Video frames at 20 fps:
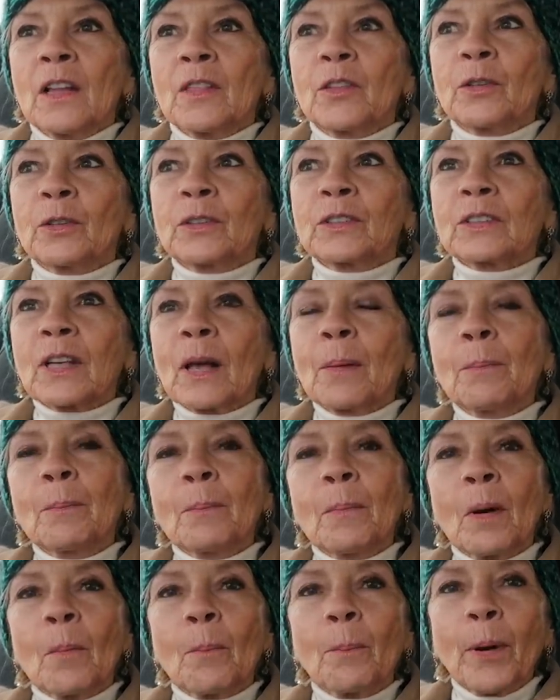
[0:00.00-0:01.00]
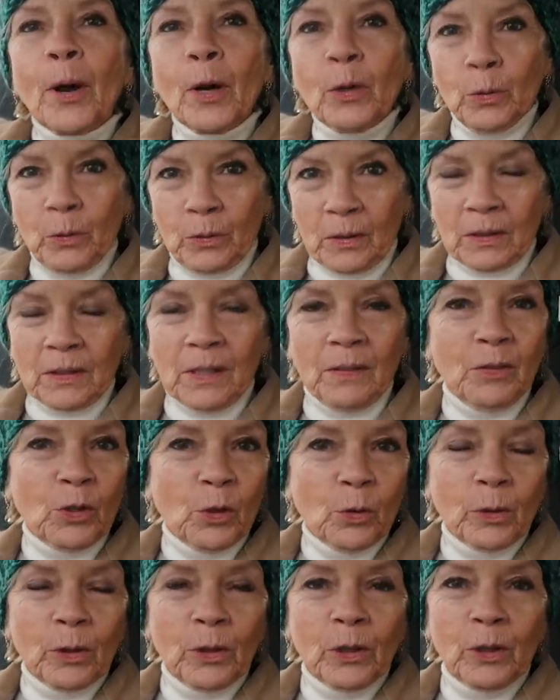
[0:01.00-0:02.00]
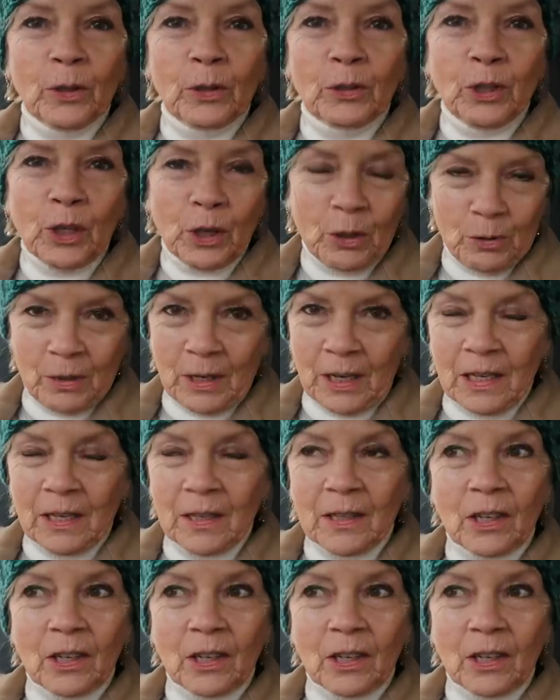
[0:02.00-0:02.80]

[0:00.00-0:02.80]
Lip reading: there are some poses, if you're a yogi,